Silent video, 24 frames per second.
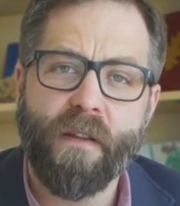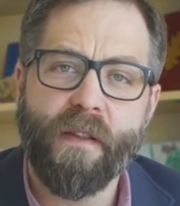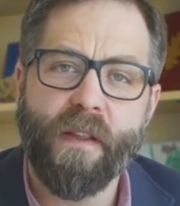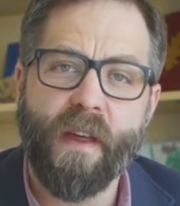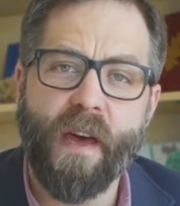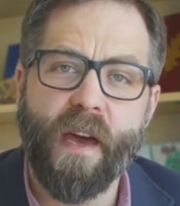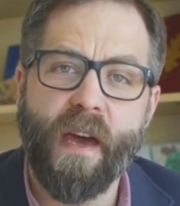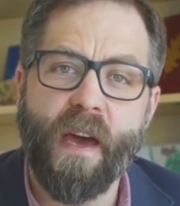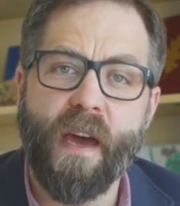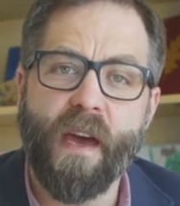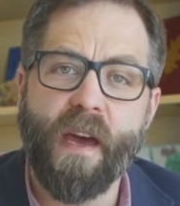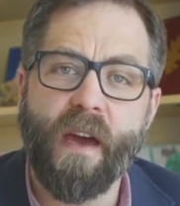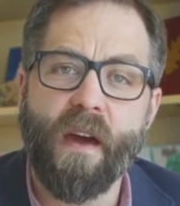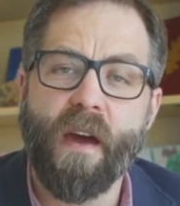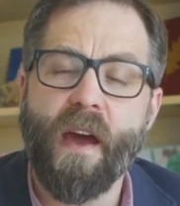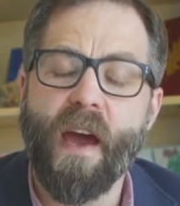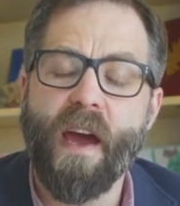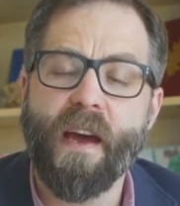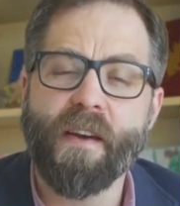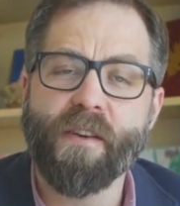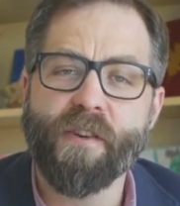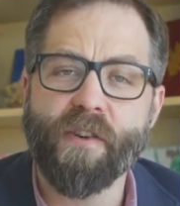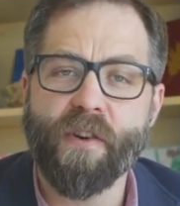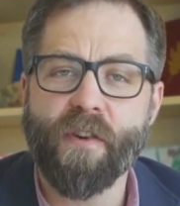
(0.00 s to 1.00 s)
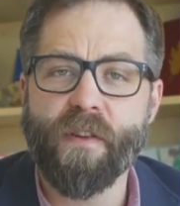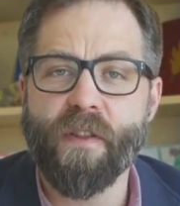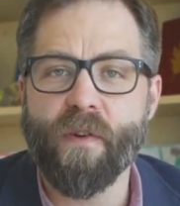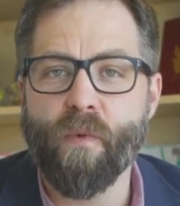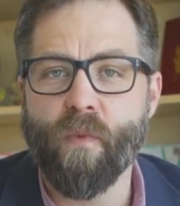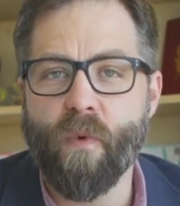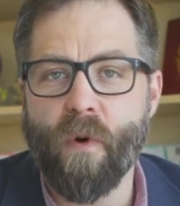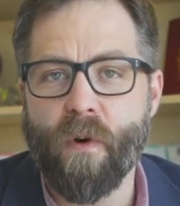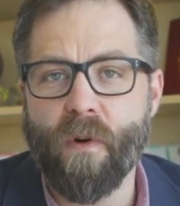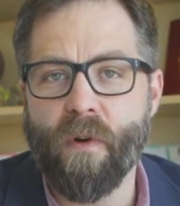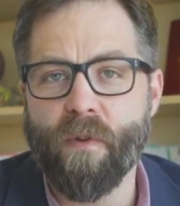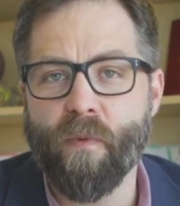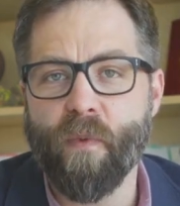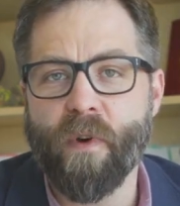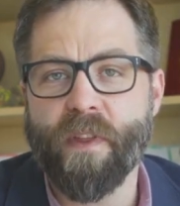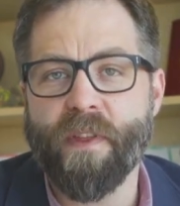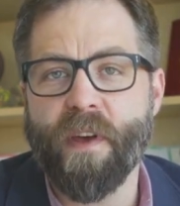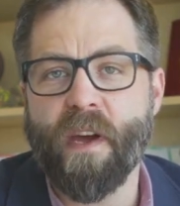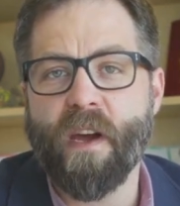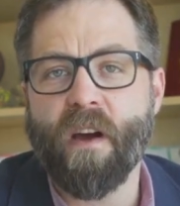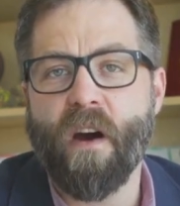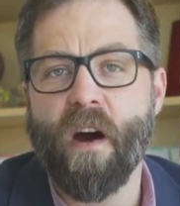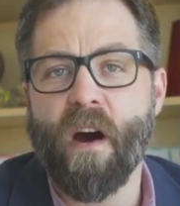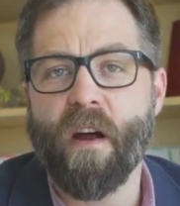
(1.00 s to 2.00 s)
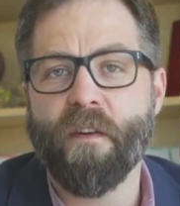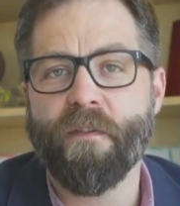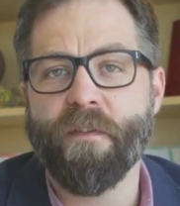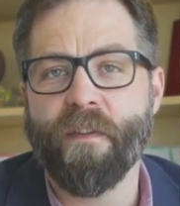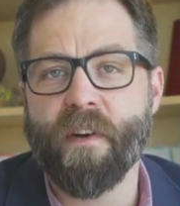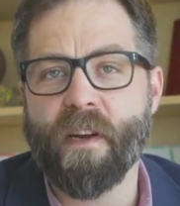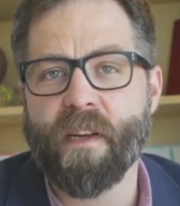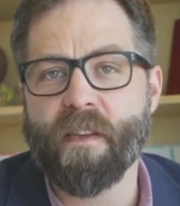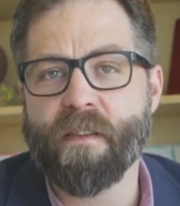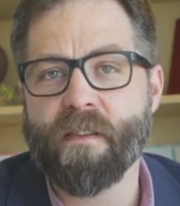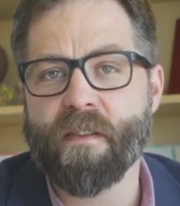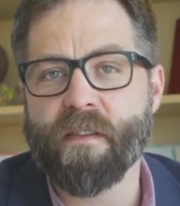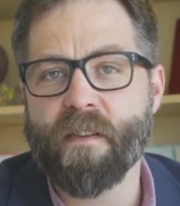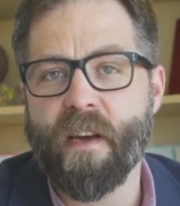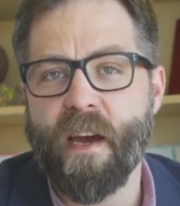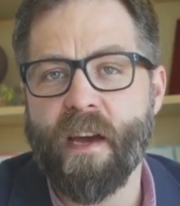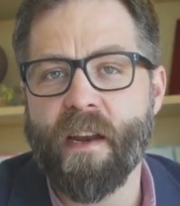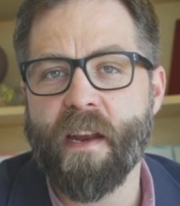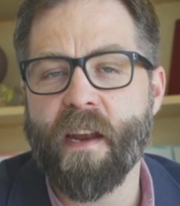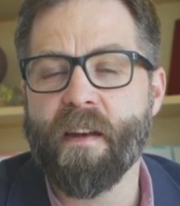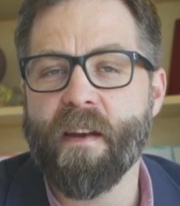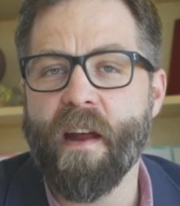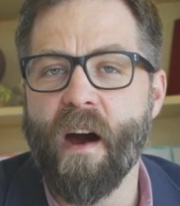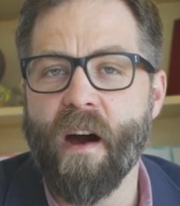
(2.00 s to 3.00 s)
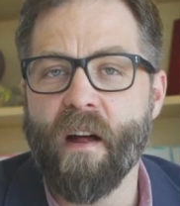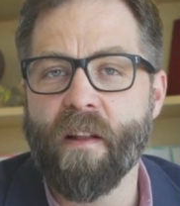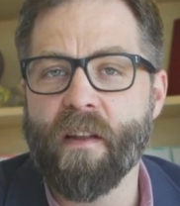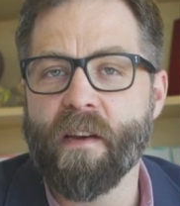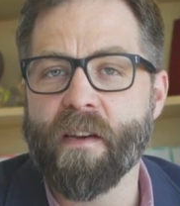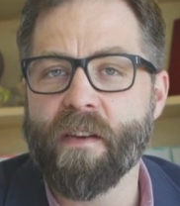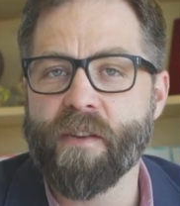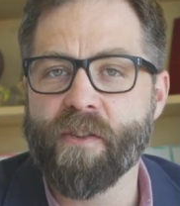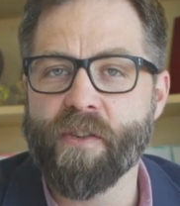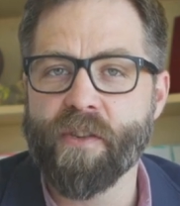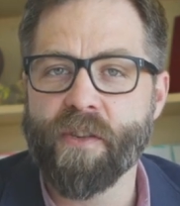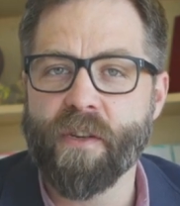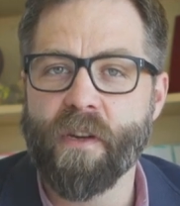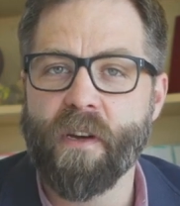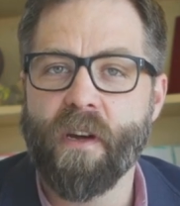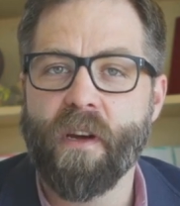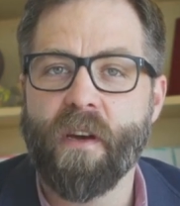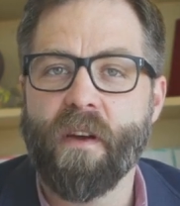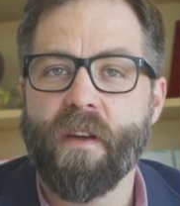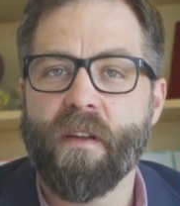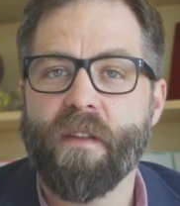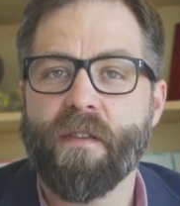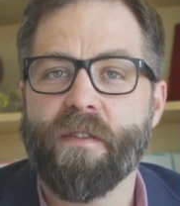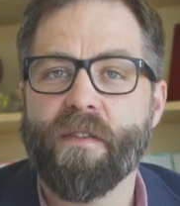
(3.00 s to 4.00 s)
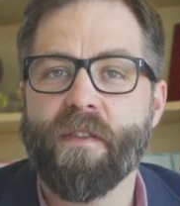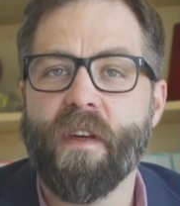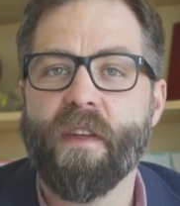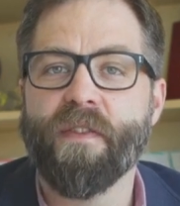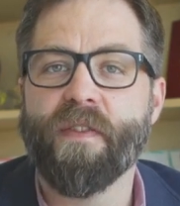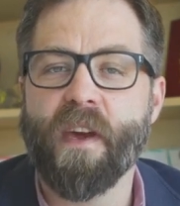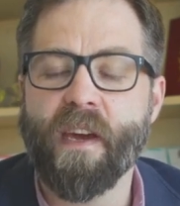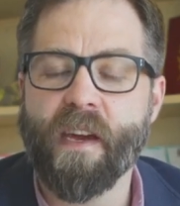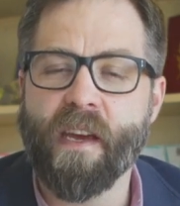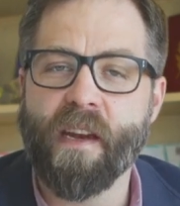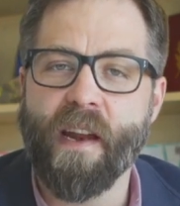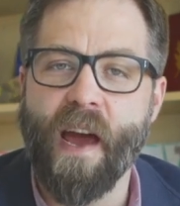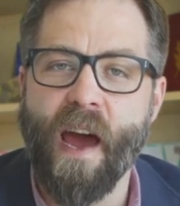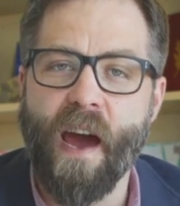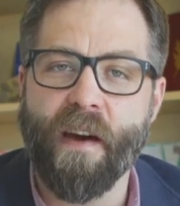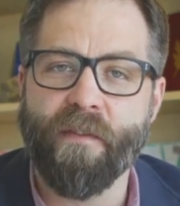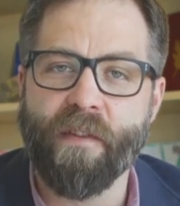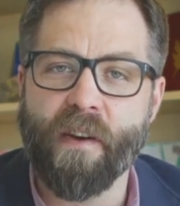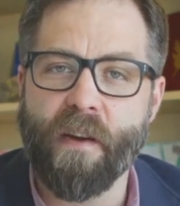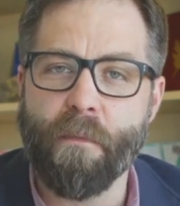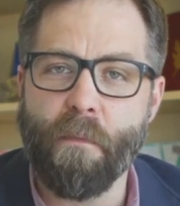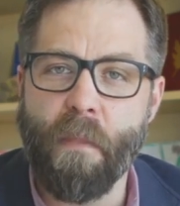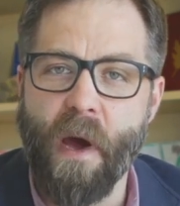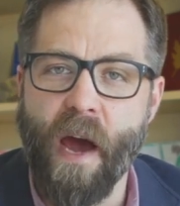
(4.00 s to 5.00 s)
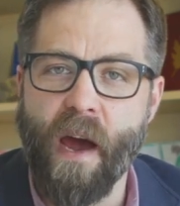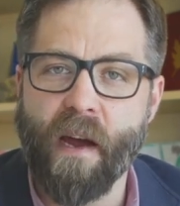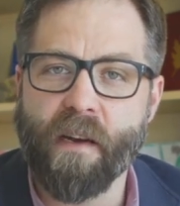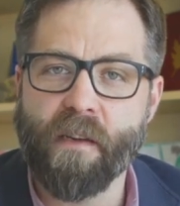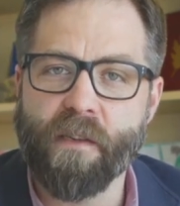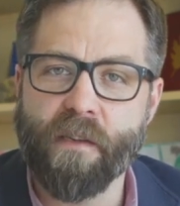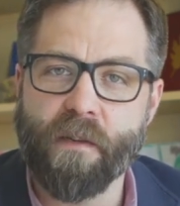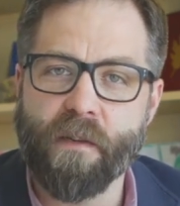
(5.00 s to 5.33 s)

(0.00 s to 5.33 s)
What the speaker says: they enter the world with a confidence and a knowledge that they can have an impact.